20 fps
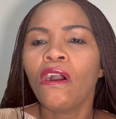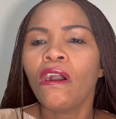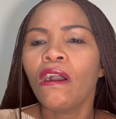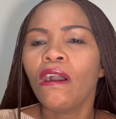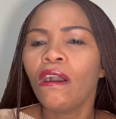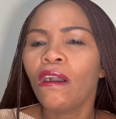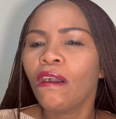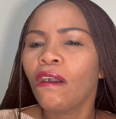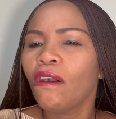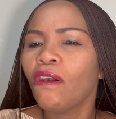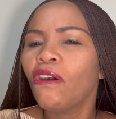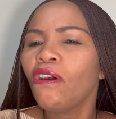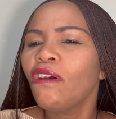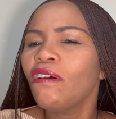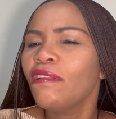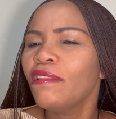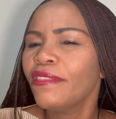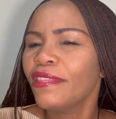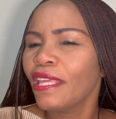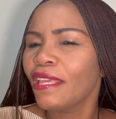
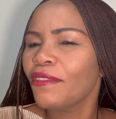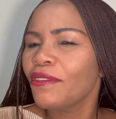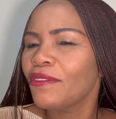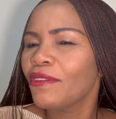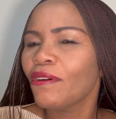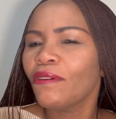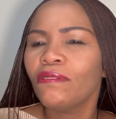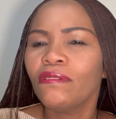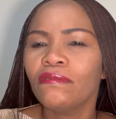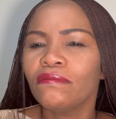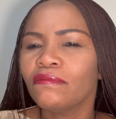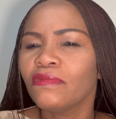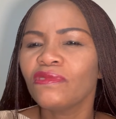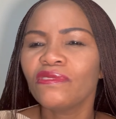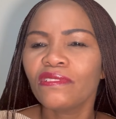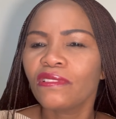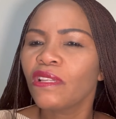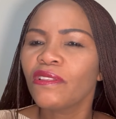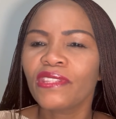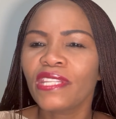all
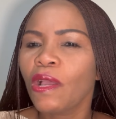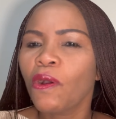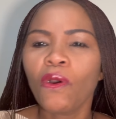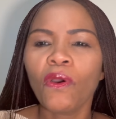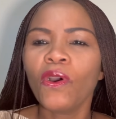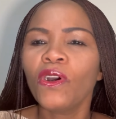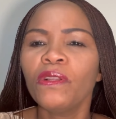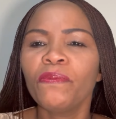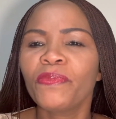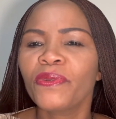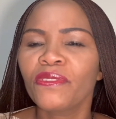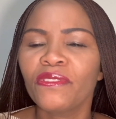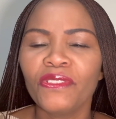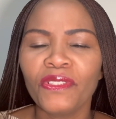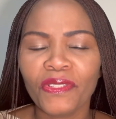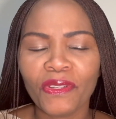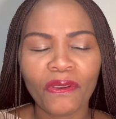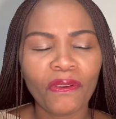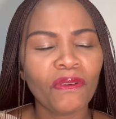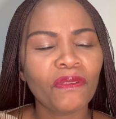the whole,
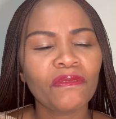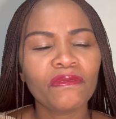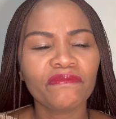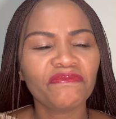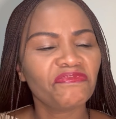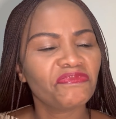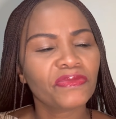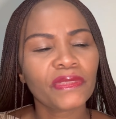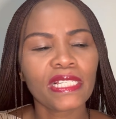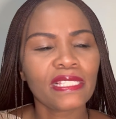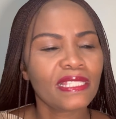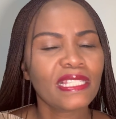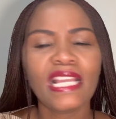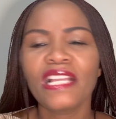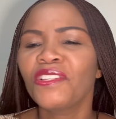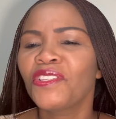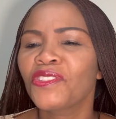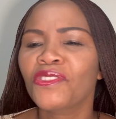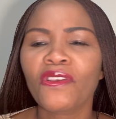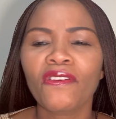
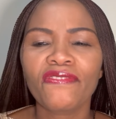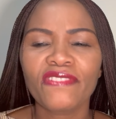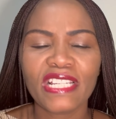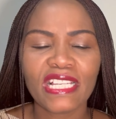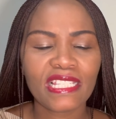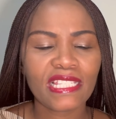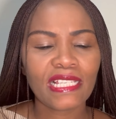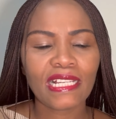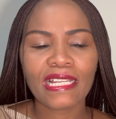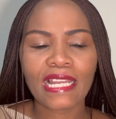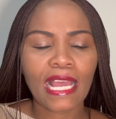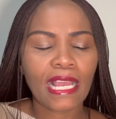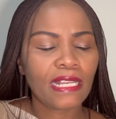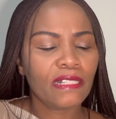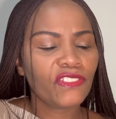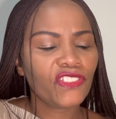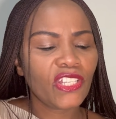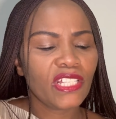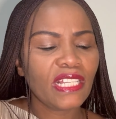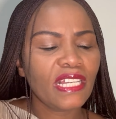stages of nursing, like
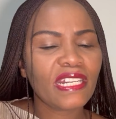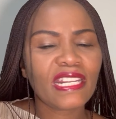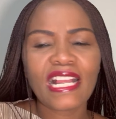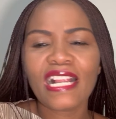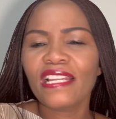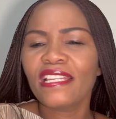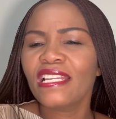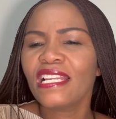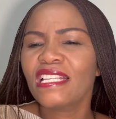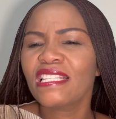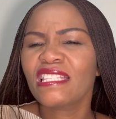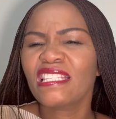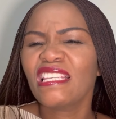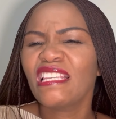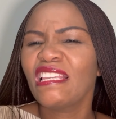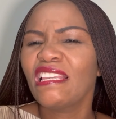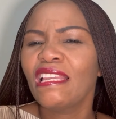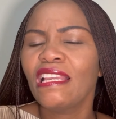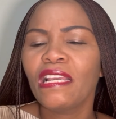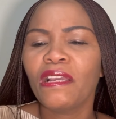general
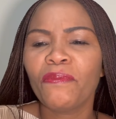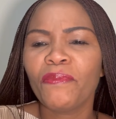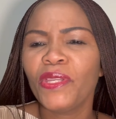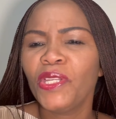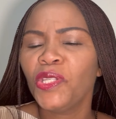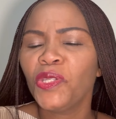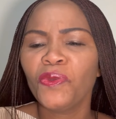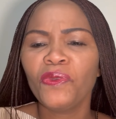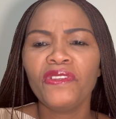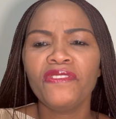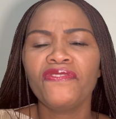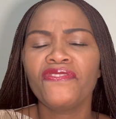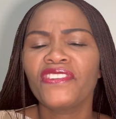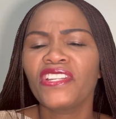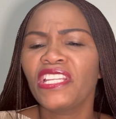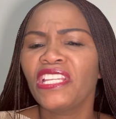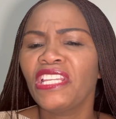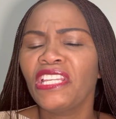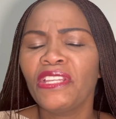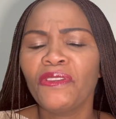nursing,
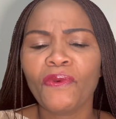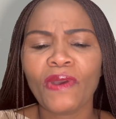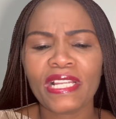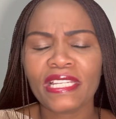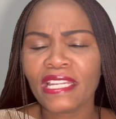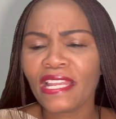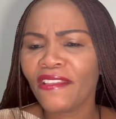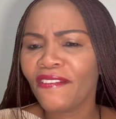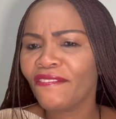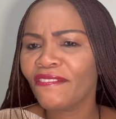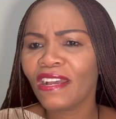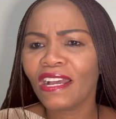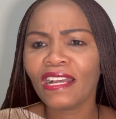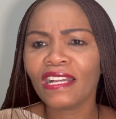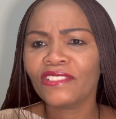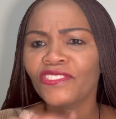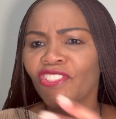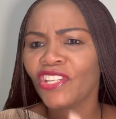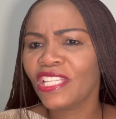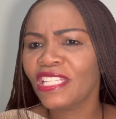midwifery,
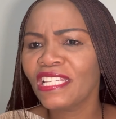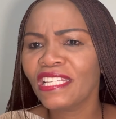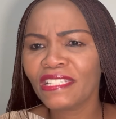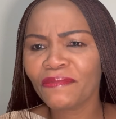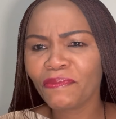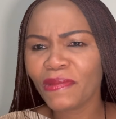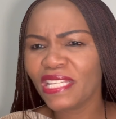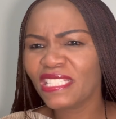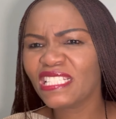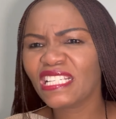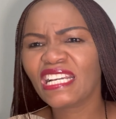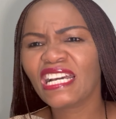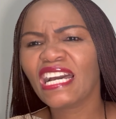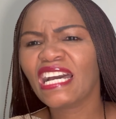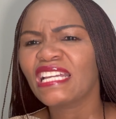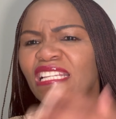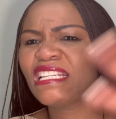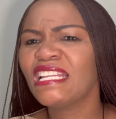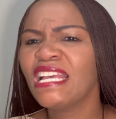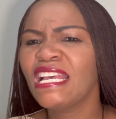whatever, general
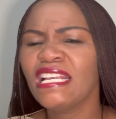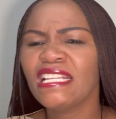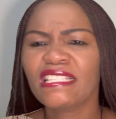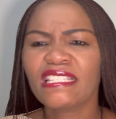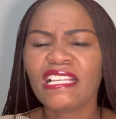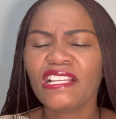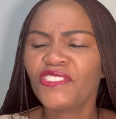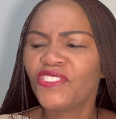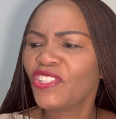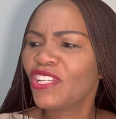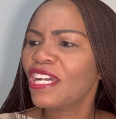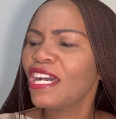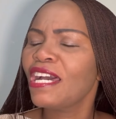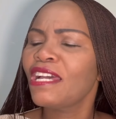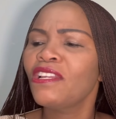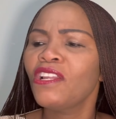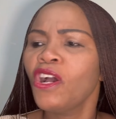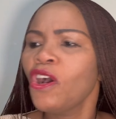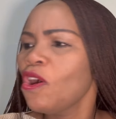medical, surgical,